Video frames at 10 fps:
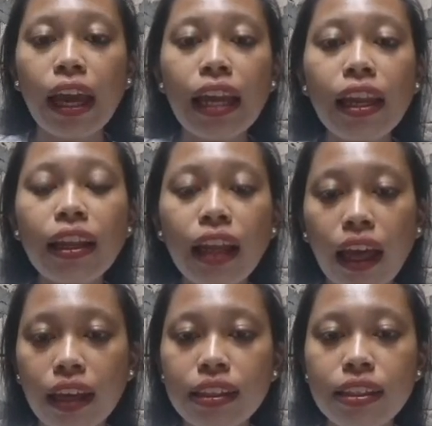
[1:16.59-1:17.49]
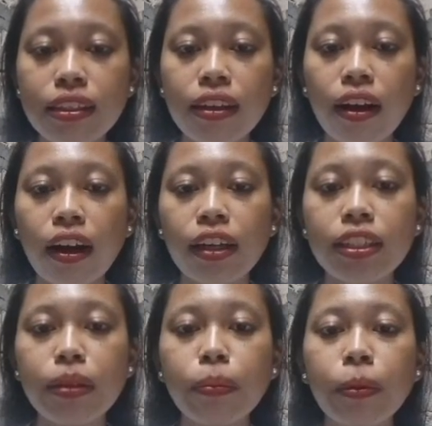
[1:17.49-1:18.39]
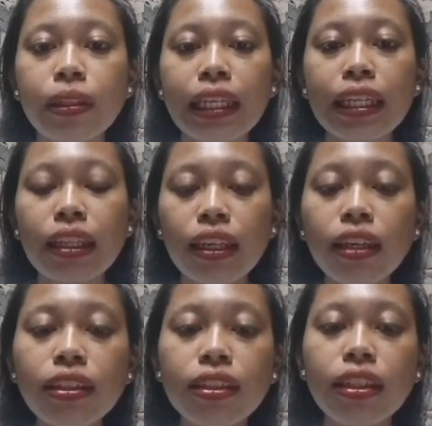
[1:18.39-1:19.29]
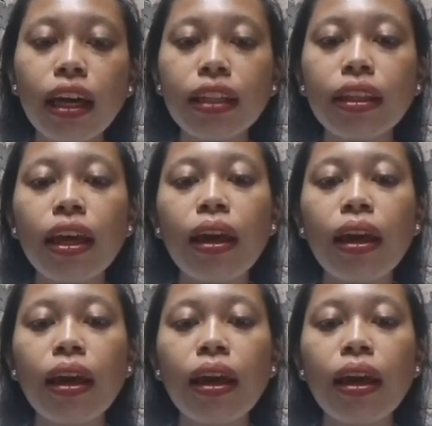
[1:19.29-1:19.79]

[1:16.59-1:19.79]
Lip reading: LLS are simple techniques that